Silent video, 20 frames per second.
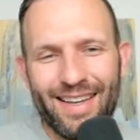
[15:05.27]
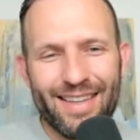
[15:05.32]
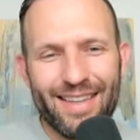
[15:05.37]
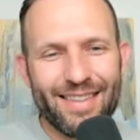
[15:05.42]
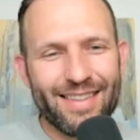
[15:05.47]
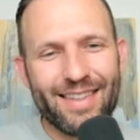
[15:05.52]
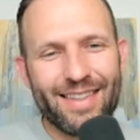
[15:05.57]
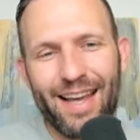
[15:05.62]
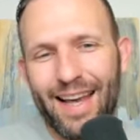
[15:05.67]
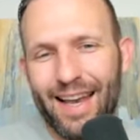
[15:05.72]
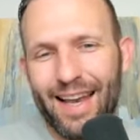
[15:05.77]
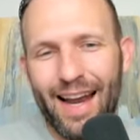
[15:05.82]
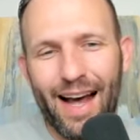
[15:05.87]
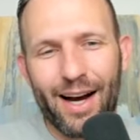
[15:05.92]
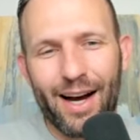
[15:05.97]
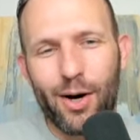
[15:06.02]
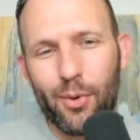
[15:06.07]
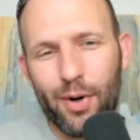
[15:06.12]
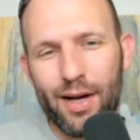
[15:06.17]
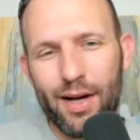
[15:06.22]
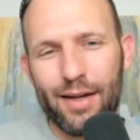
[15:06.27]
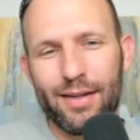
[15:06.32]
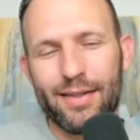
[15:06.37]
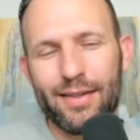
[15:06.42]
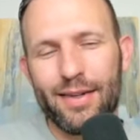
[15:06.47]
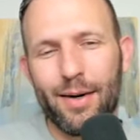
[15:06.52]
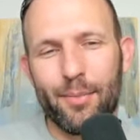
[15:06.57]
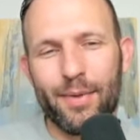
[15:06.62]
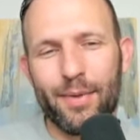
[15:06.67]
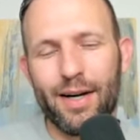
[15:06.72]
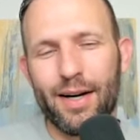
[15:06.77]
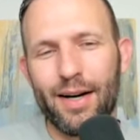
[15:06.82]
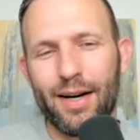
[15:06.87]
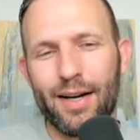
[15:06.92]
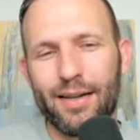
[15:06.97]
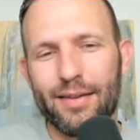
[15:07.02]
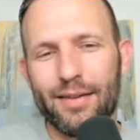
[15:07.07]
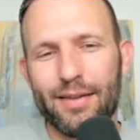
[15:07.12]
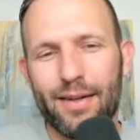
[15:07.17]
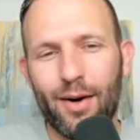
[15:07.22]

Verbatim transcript: saying, I quit, I'm done,